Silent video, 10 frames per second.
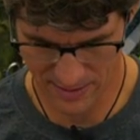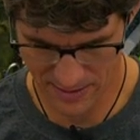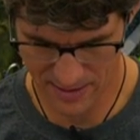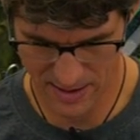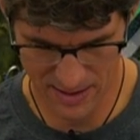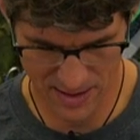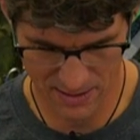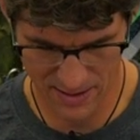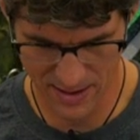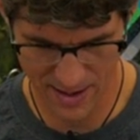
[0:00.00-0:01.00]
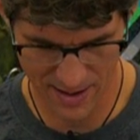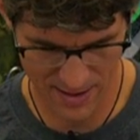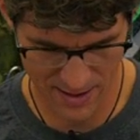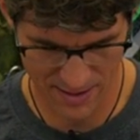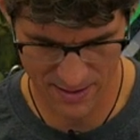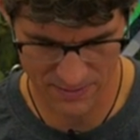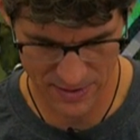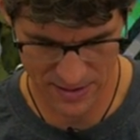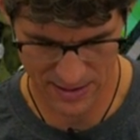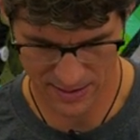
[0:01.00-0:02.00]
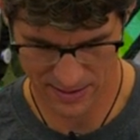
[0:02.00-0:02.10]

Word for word: And here it comes.